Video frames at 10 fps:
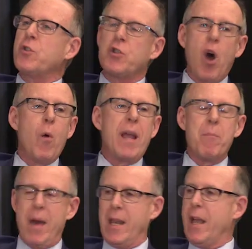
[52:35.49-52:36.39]

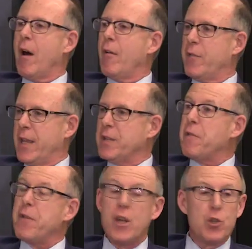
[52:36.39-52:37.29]
sowing many of the
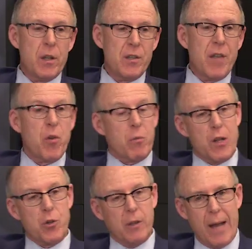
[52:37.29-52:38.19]
divisions at the
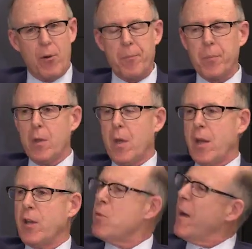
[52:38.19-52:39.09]
regional level.
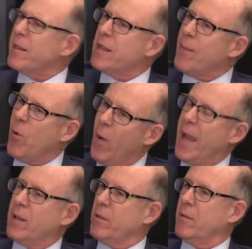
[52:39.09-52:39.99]
Now you might say, well,
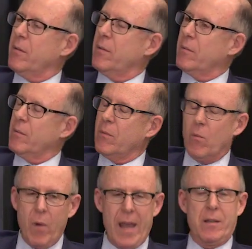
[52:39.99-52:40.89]

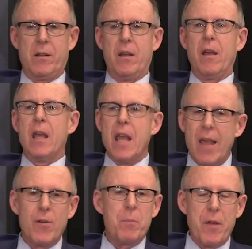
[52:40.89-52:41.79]
wait.
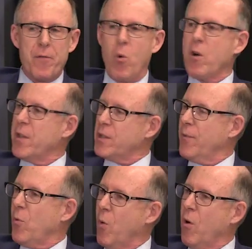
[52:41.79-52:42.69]
Even before the
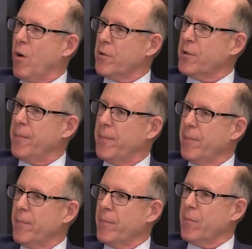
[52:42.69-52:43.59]
civil wars,
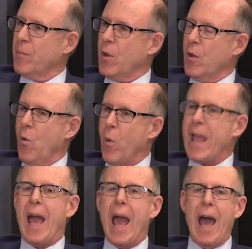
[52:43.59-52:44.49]

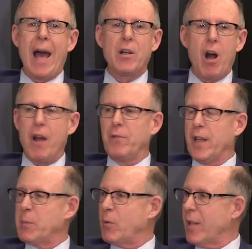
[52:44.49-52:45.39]
we had
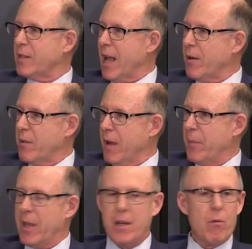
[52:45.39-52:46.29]
conflicts between Saudi
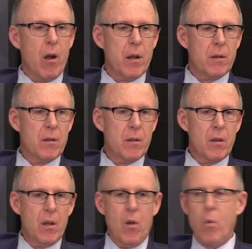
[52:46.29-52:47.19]
Arabia and Iran.
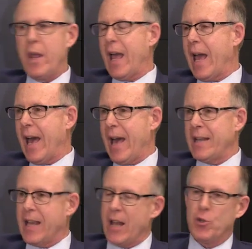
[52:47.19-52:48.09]
We
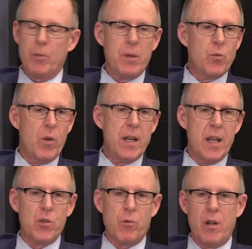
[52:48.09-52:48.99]
had tension
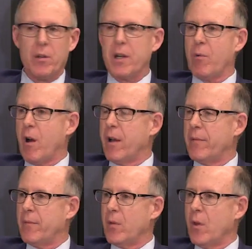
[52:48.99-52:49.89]
between Israel and
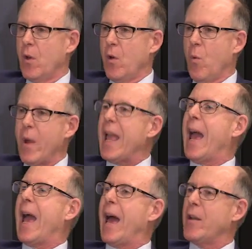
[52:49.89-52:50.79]
Iran. We
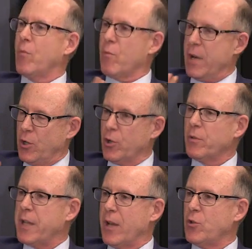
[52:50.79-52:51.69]
had
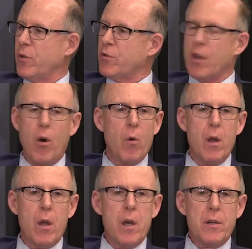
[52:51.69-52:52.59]
regional tension.
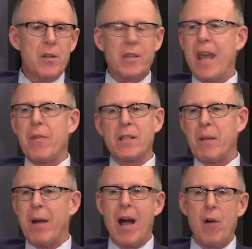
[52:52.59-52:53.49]
So to say that
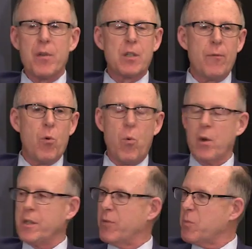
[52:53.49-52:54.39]
somehow the civil
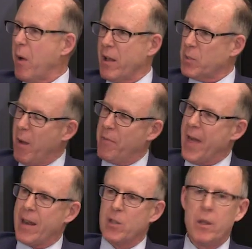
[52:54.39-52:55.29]
wars have
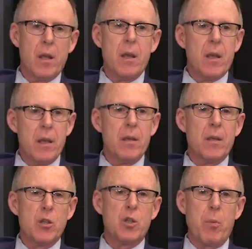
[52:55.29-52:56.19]
spawned that is
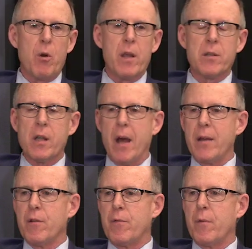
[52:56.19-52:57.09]
spurious
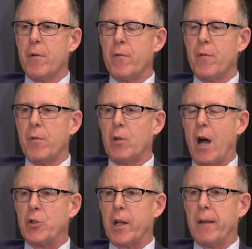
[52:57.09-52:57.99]
kind of
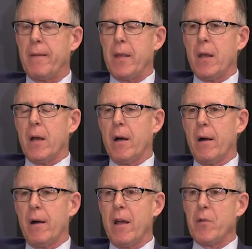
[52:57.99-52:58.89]
logic.
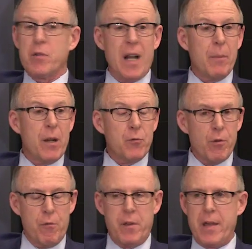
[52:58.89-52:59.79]
And there's an element of
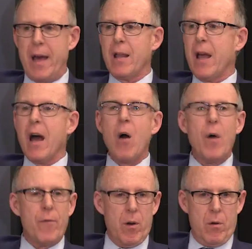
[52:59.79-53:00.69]
truth to that.
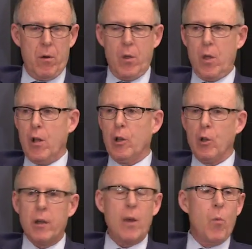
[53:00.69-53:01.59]
However,
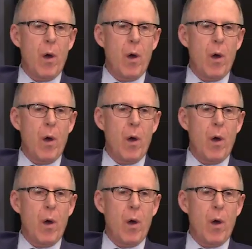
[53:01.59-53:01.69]
look at